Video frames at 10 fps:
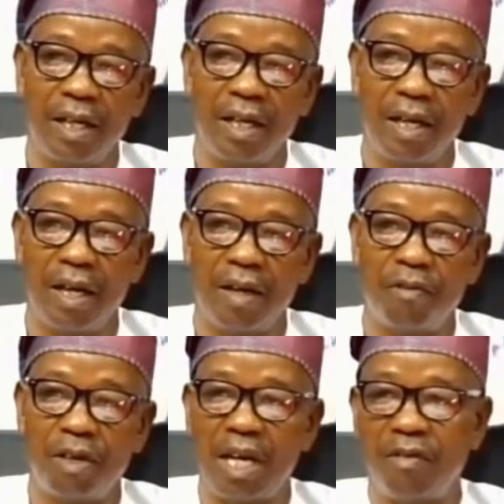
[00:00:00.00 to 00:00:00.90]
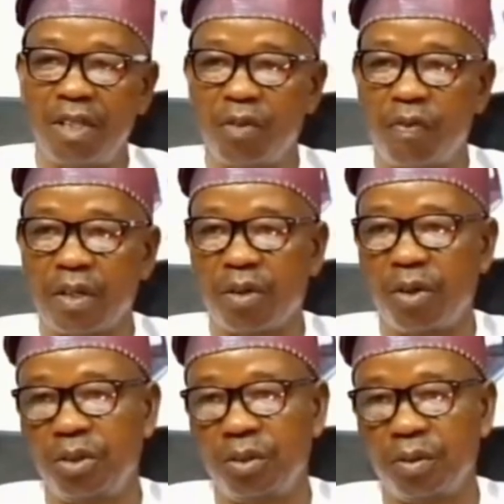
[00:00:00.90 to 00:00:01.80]
Federal University of
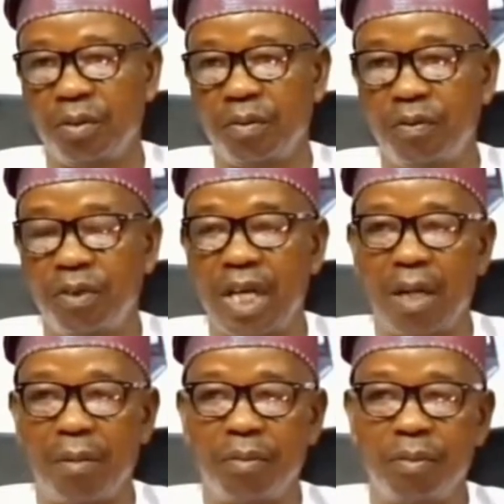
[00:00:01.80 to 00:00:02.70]
Agriculture, FUNAAB,